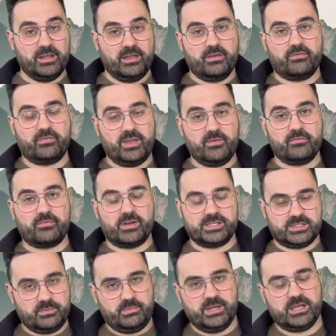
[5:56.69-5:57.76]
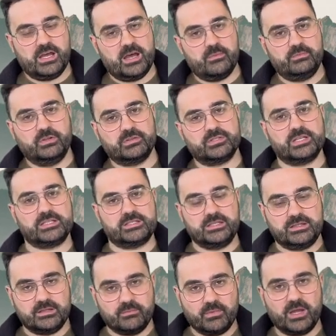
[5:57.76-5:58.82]
theme for us to pick up, not just in the
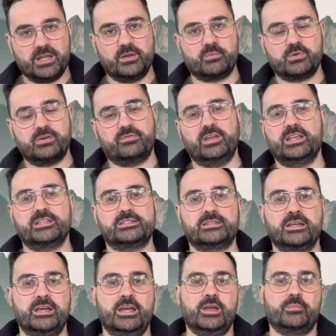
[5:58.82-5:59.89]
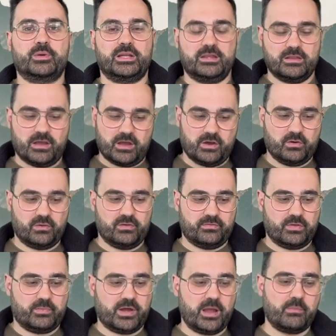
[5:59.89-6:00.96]
minor prophets, but in the whole of the
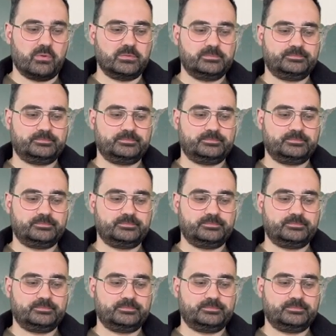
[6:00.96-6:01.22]
Bible.